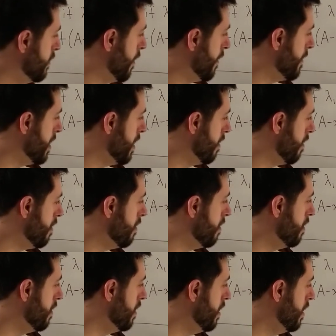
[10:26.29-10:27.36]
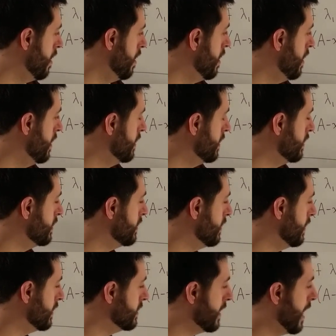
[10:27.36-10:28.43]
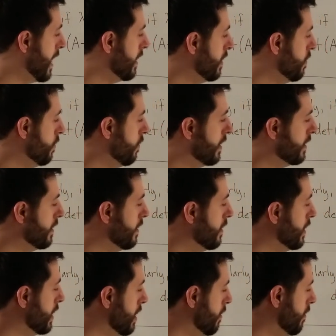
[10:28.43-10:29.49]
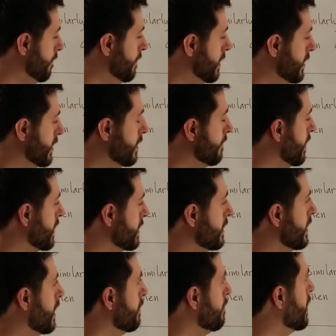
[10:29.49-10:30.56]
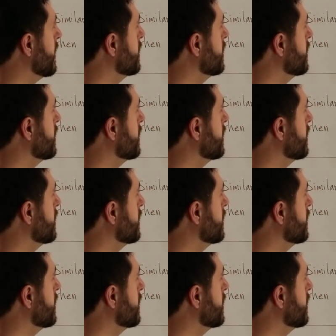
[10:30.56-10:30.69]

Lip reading: term here to see exactly what the coefficient of x to the n